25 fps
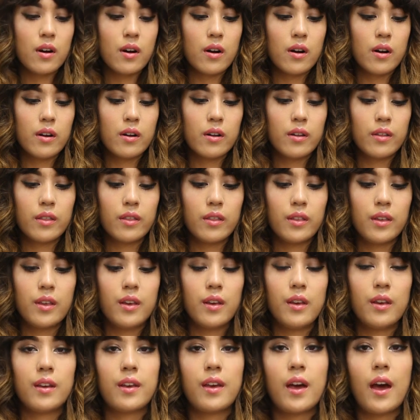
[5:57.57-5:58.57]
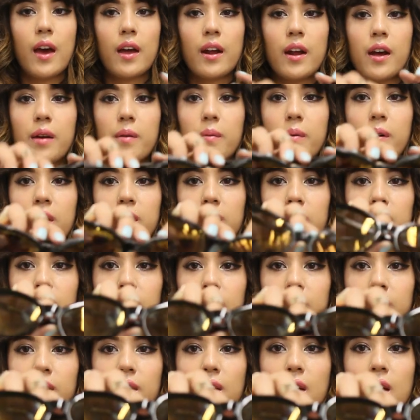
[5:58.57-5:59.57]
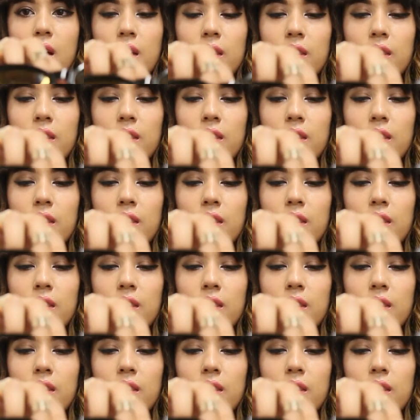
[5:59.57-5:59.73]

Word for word: are the cat eye ones.